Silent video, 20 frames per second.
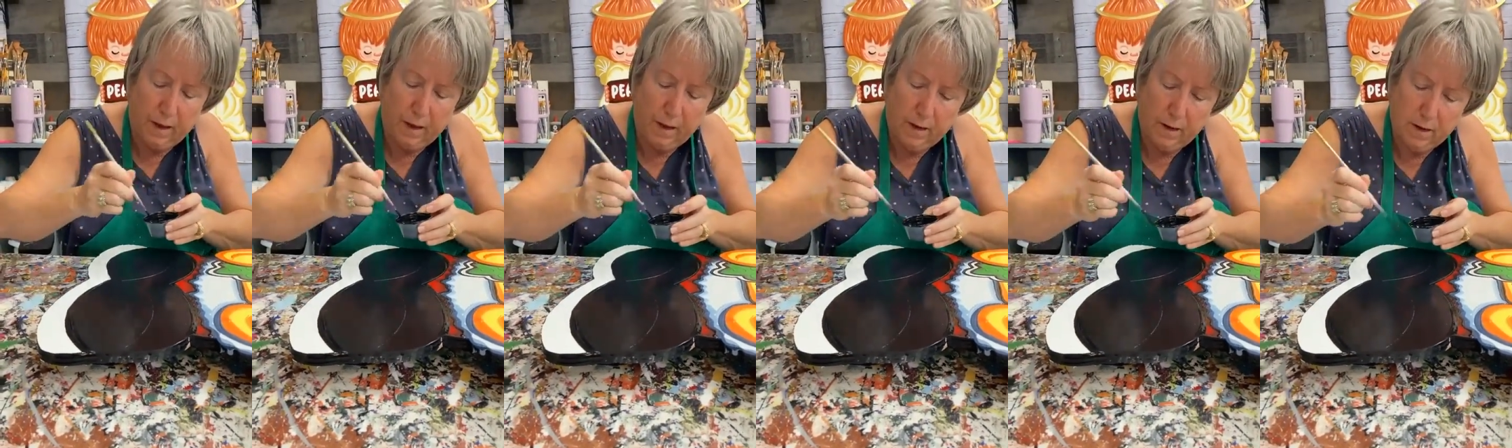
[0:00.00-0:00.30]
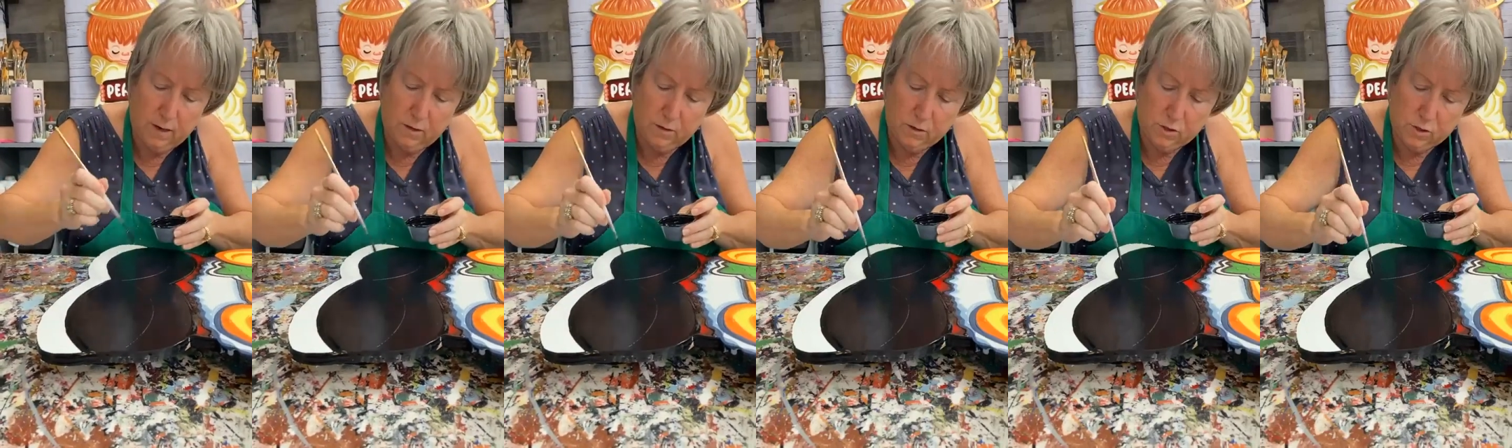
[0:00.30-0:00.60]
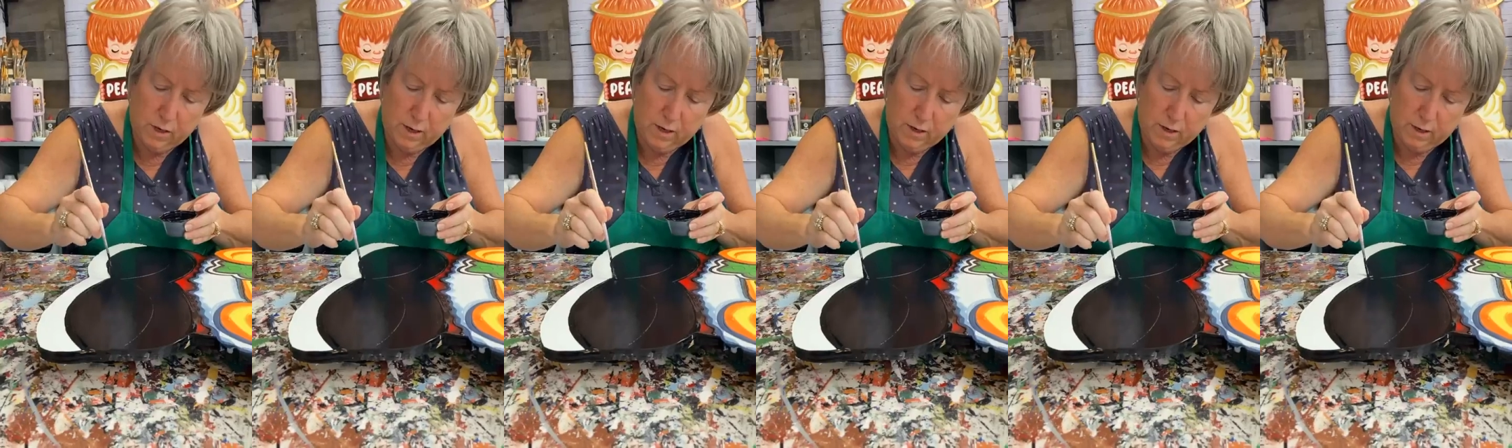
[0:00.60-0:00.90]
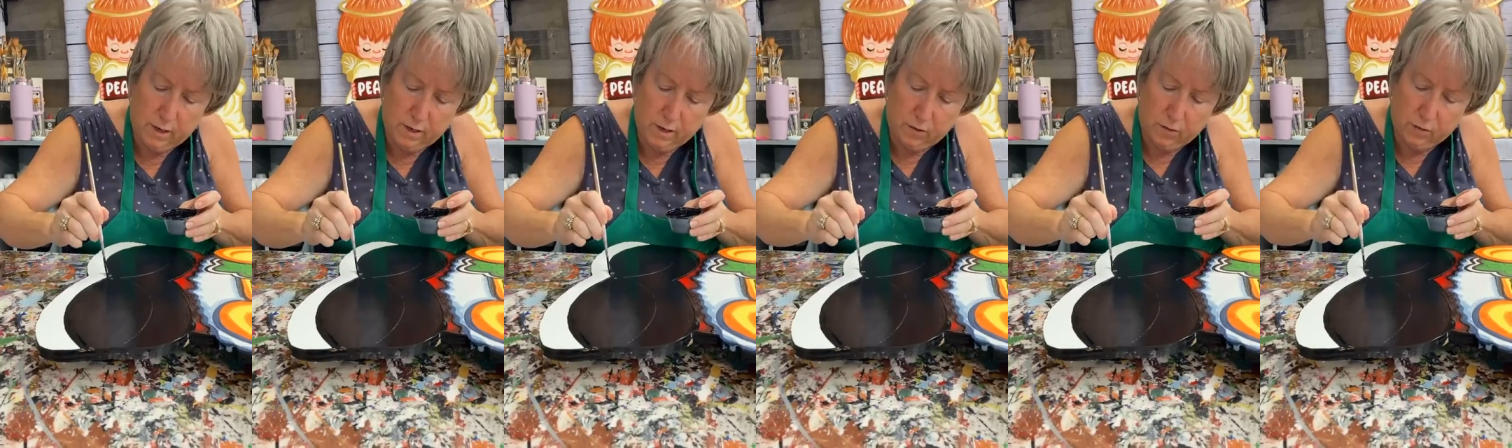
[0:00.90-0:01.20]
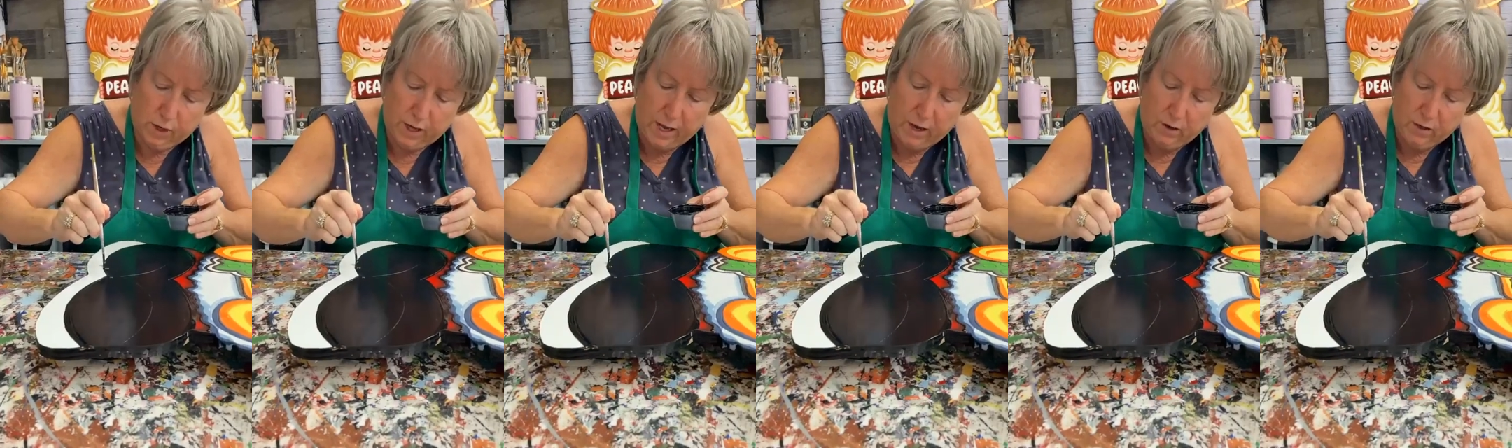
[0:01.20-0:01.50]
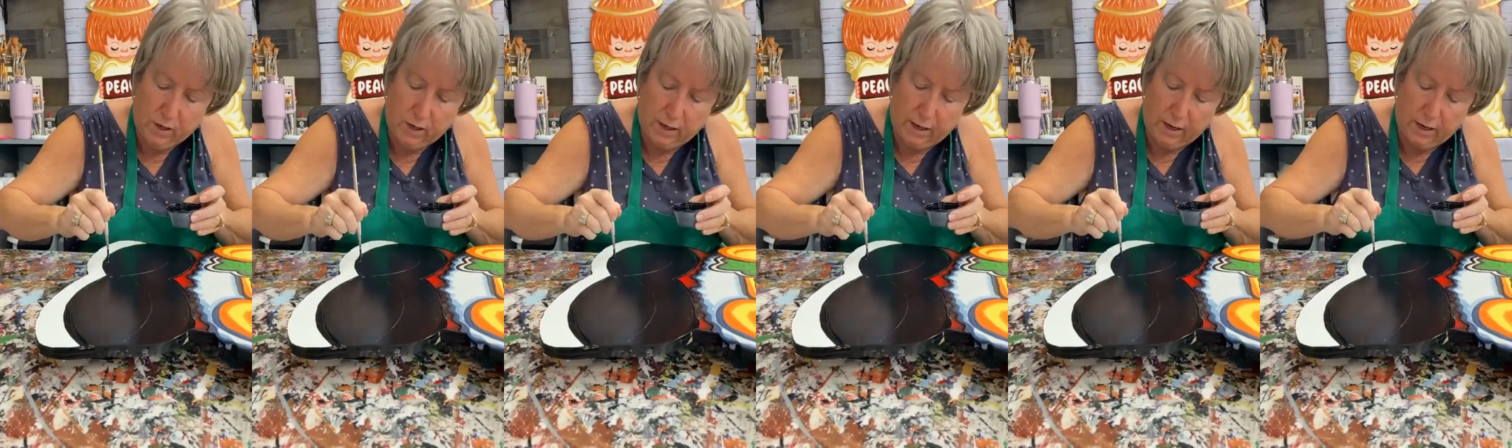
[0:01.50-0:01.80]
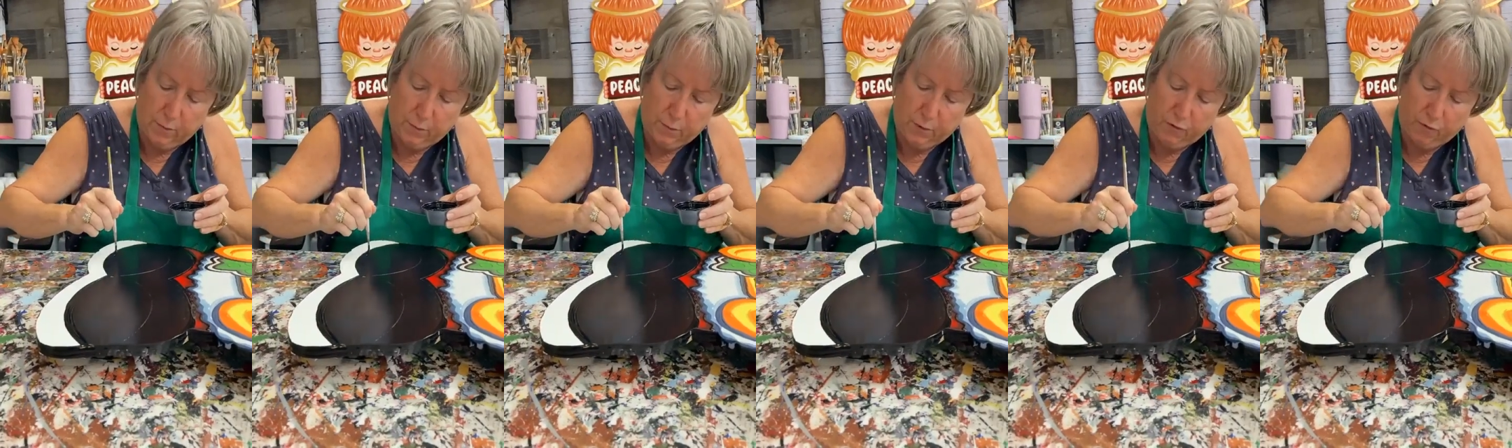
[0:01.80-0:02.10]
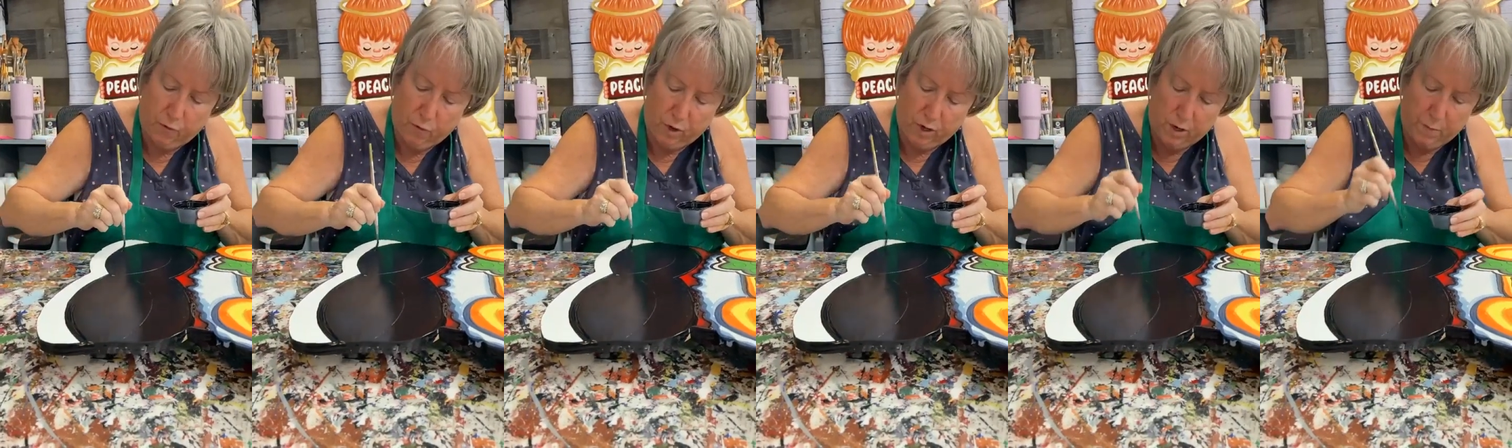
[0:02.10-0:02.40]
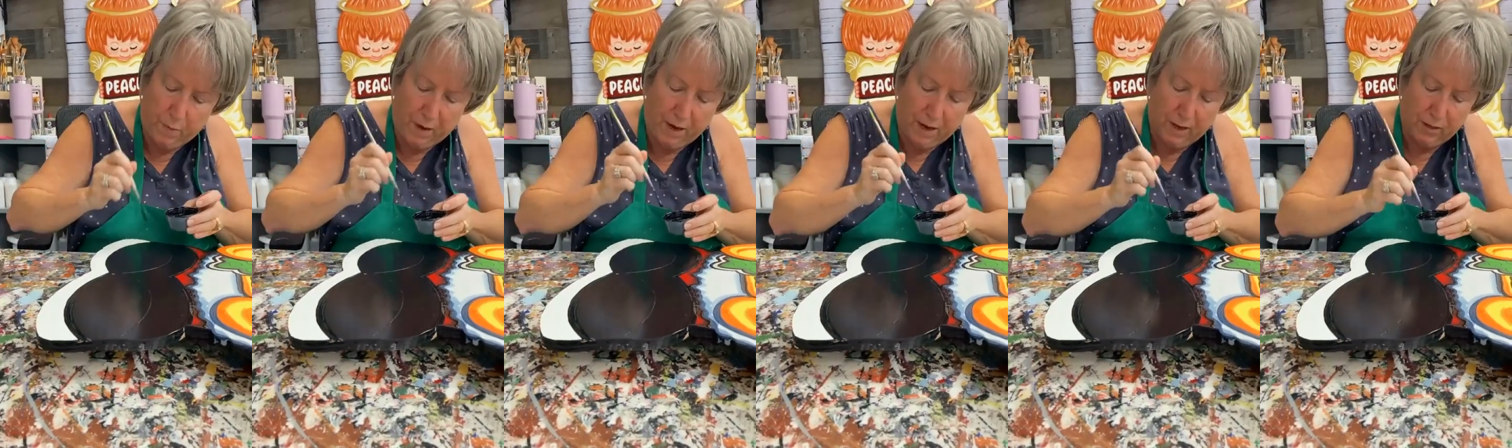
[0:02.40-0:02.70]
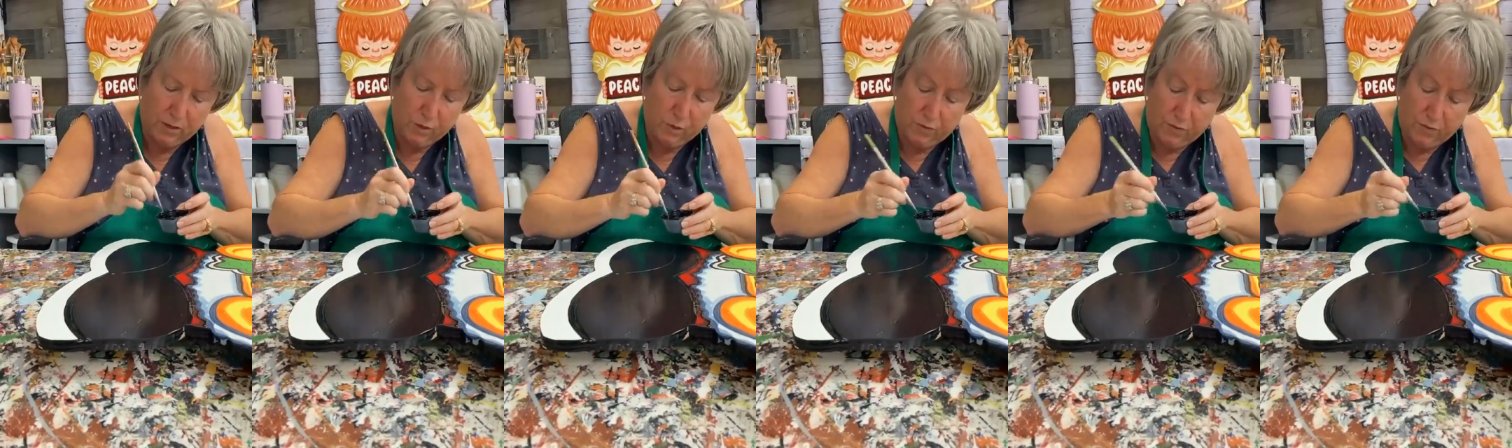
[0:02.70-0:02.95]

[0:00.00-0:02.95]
and it'll calculate it before you buy it.